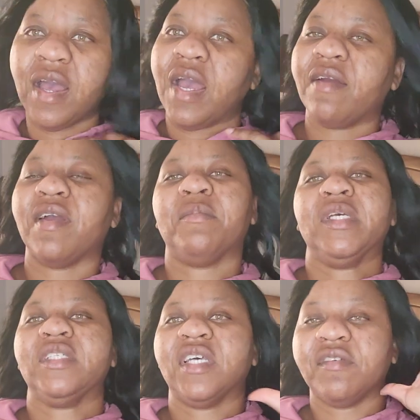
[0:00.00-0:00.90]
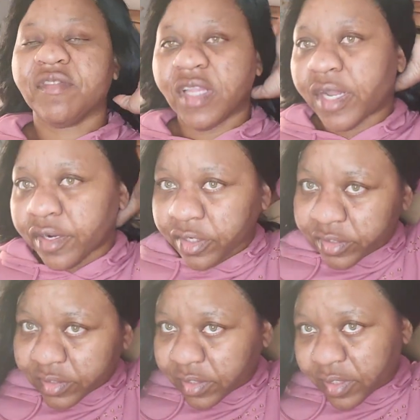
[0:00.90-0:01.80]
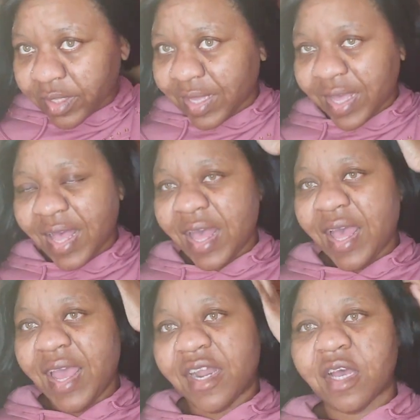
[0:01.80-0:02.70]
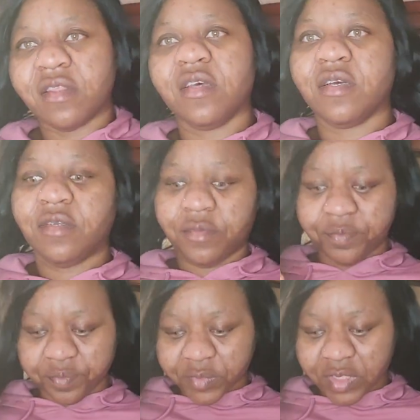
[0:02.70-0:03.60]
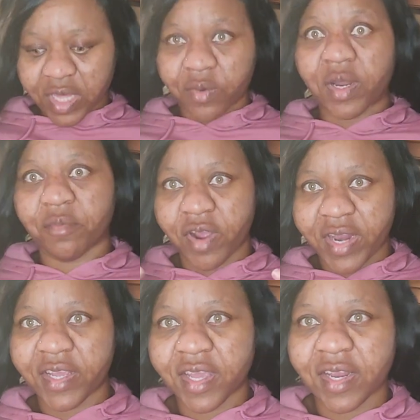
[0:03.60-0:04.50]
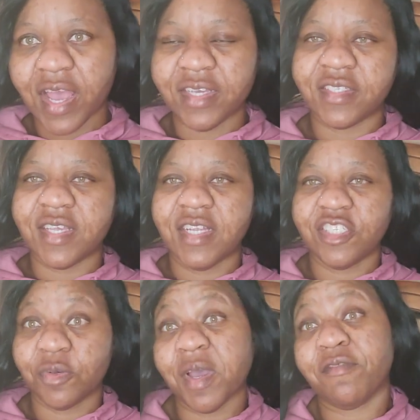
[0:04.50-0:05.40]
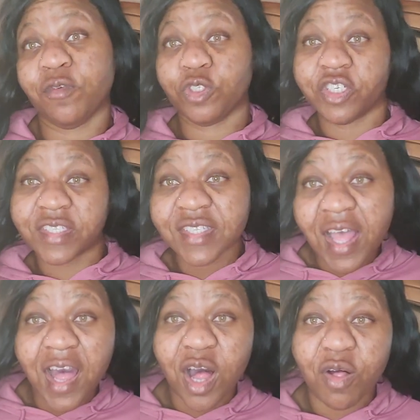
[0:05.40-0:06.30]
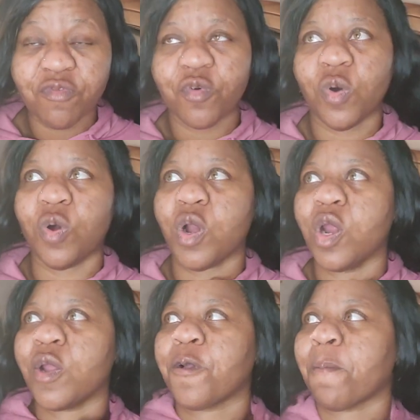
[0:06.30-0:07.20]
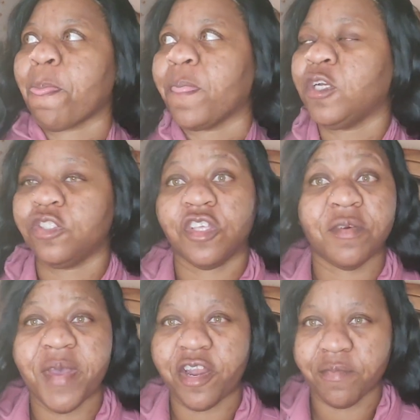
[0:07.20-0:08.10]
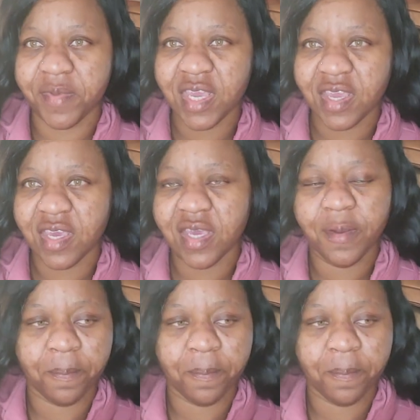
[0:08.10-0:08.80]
I write myself letters. And on the, like when I'm writing it, I said to my future self, or to the better me.